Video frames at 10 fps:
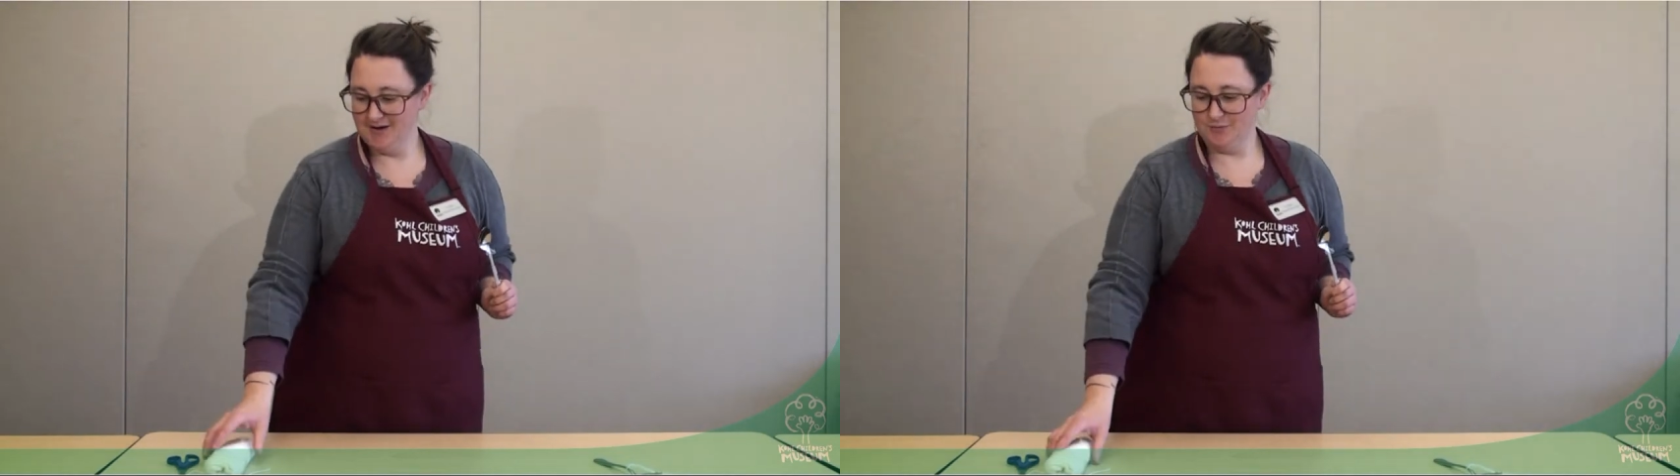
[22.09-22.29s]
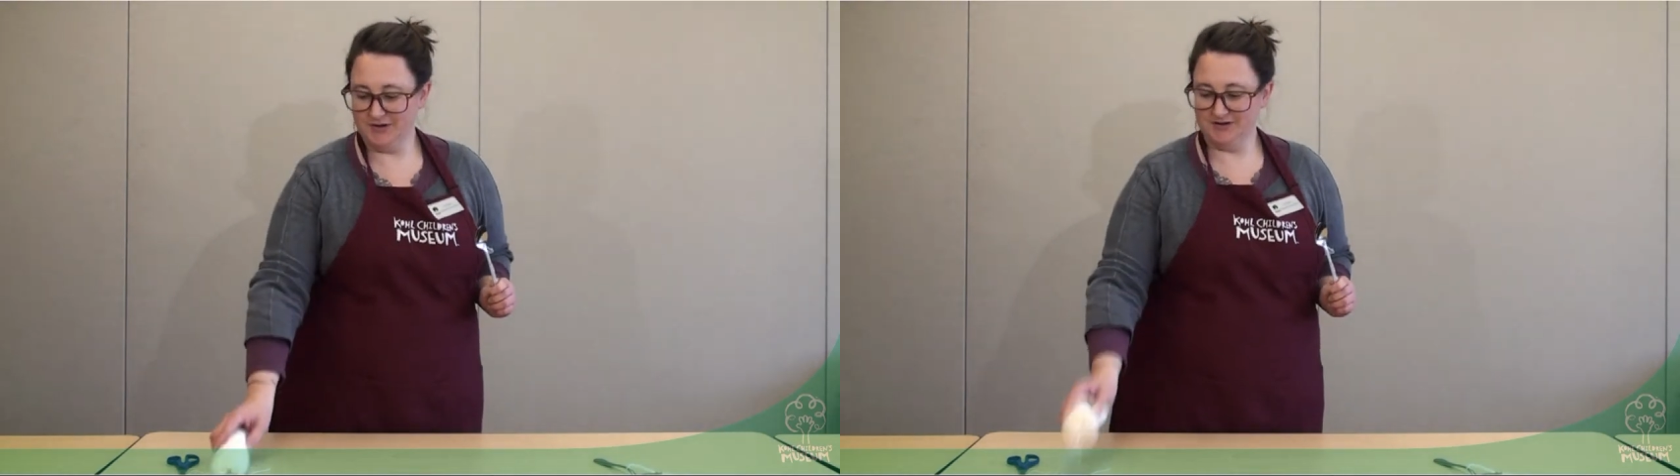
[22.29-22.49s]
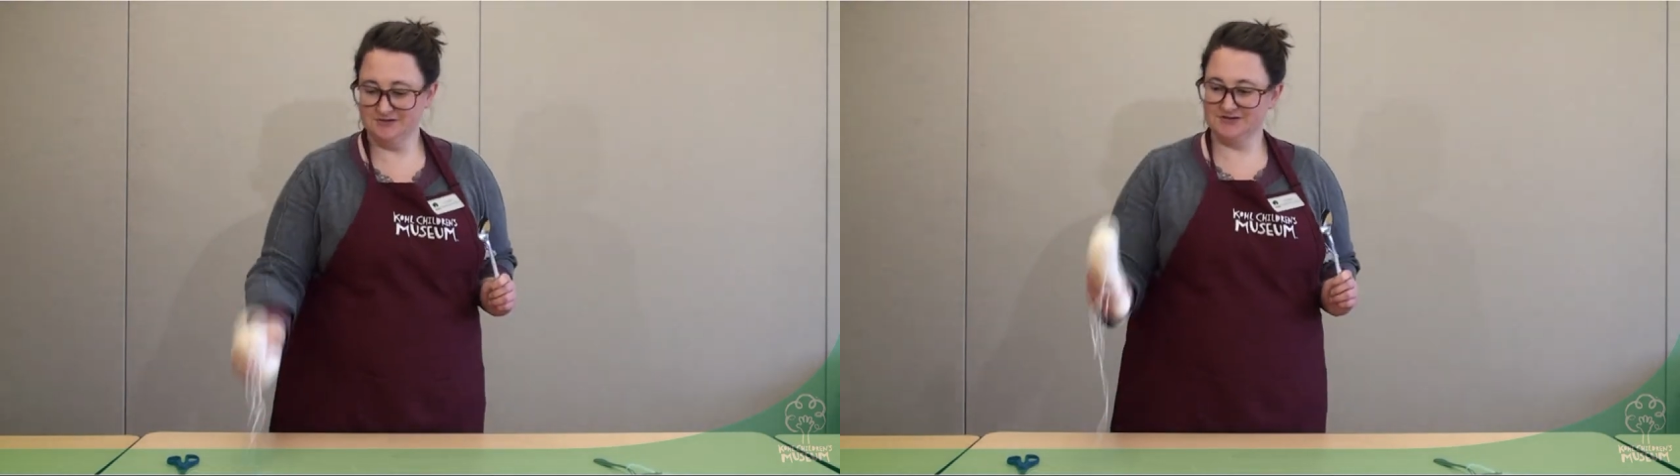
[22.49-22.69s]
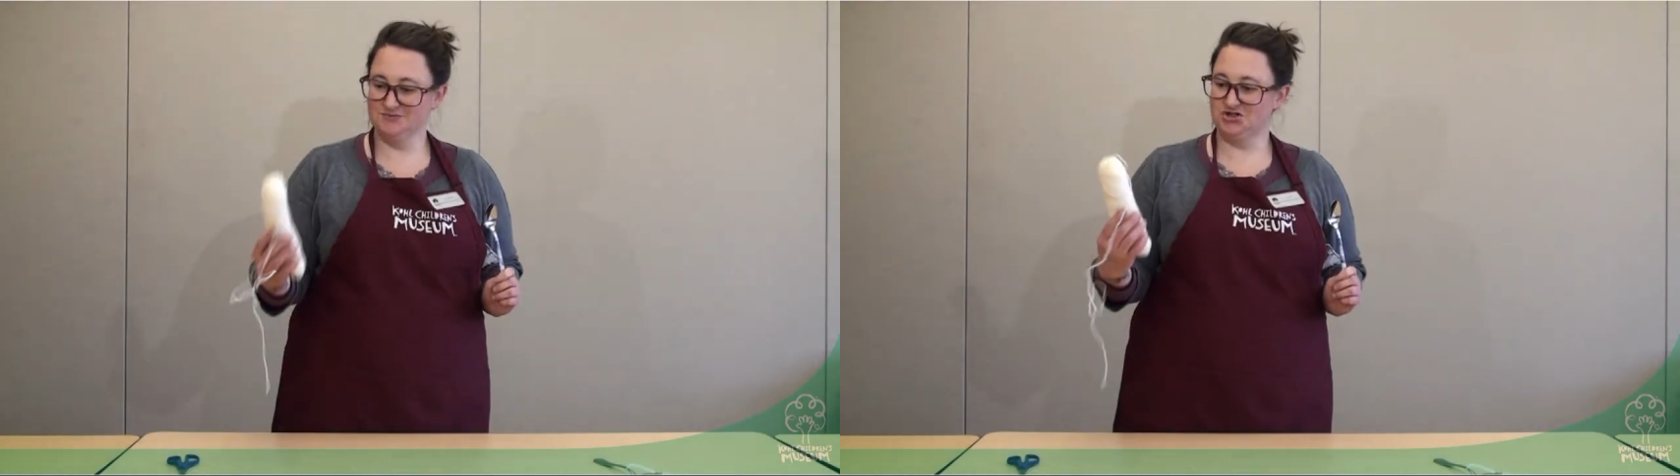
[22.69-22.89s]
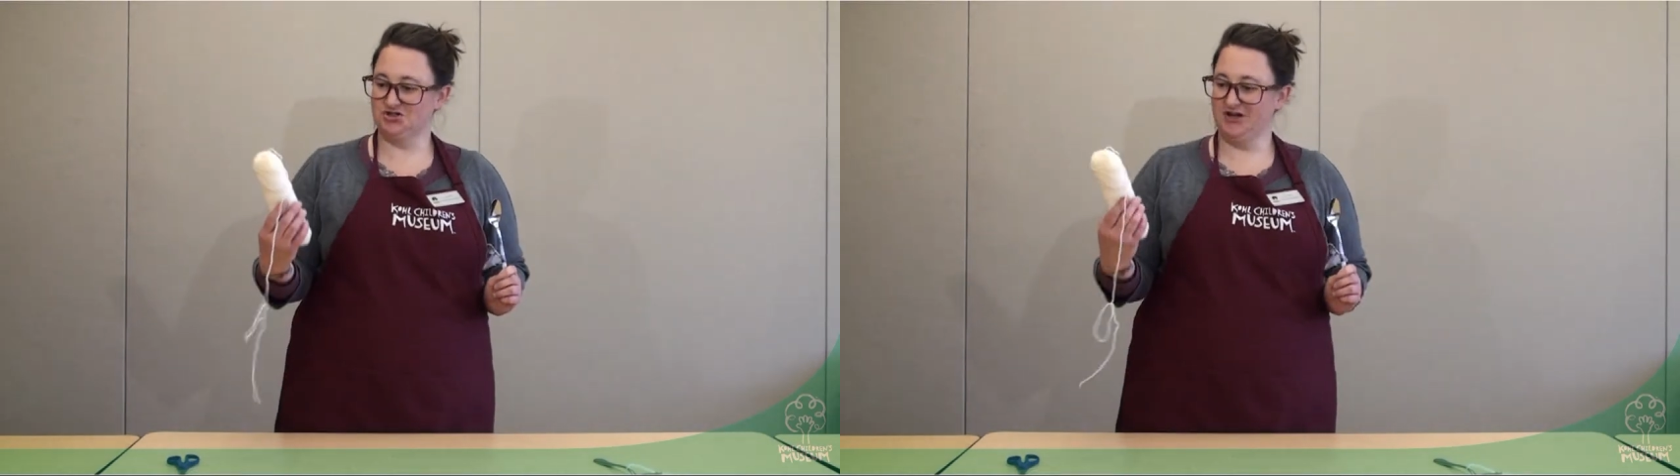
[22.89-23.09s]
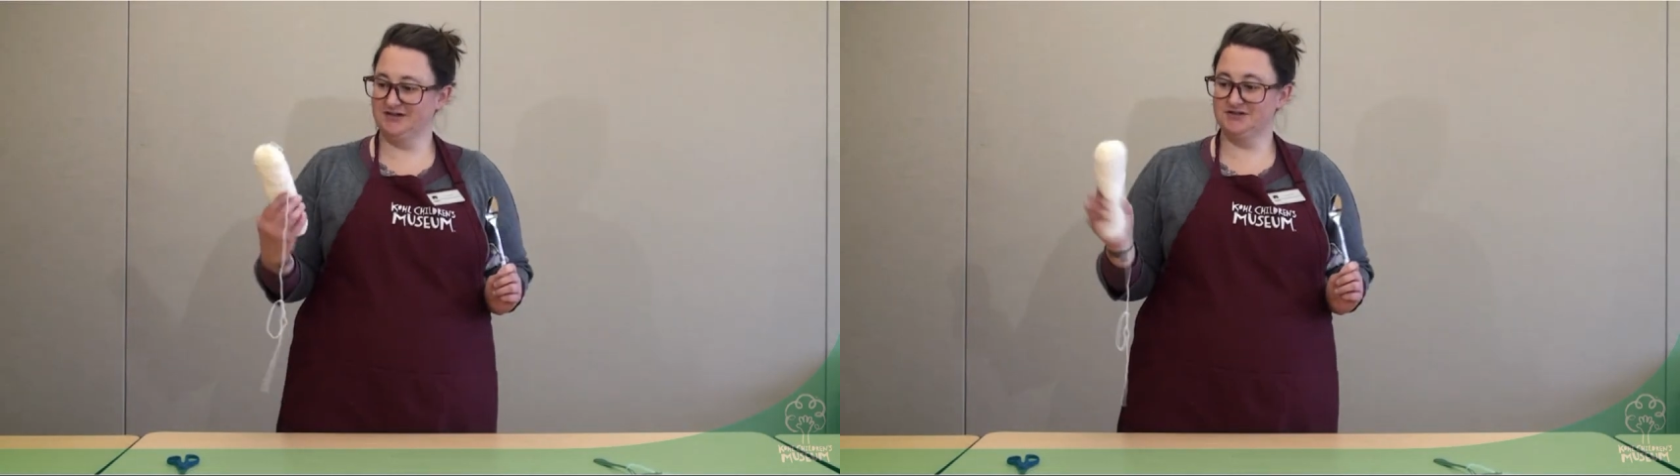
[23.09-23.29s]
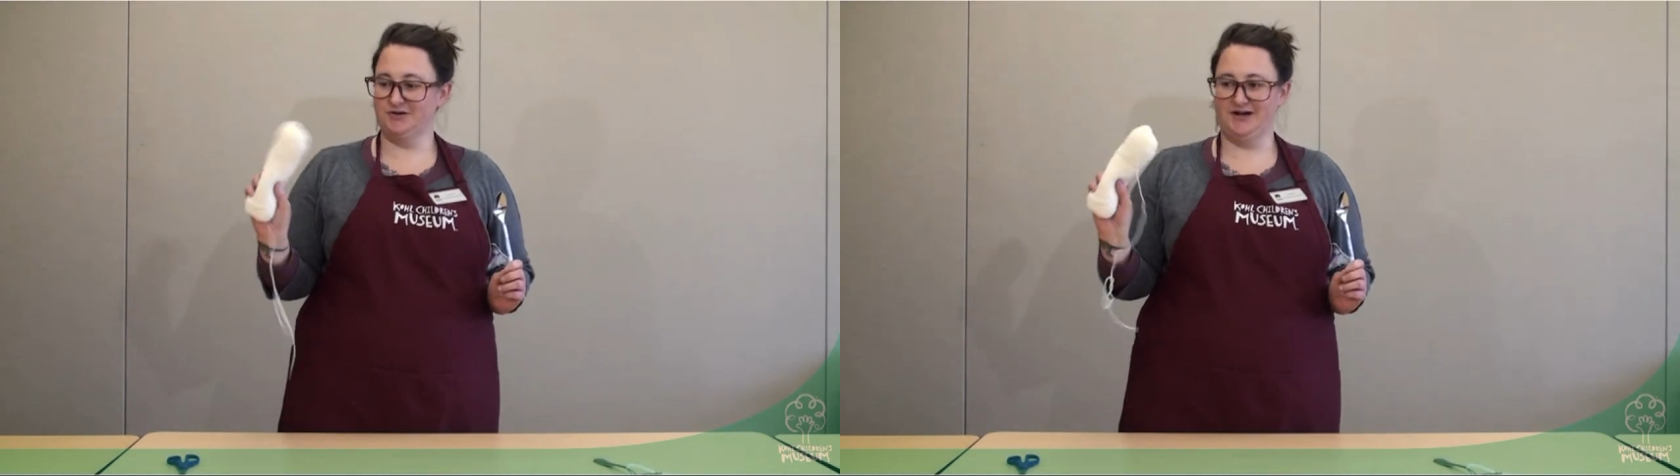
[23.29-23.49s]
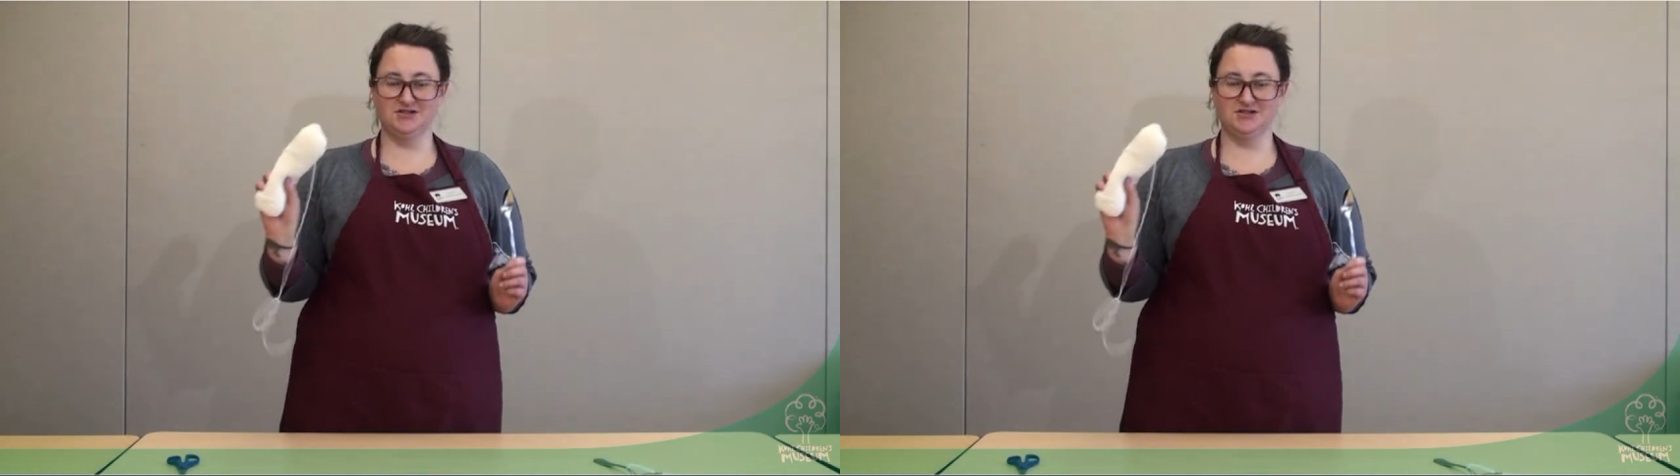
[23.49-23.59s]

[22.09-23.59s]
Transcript: We're going to use some string, so I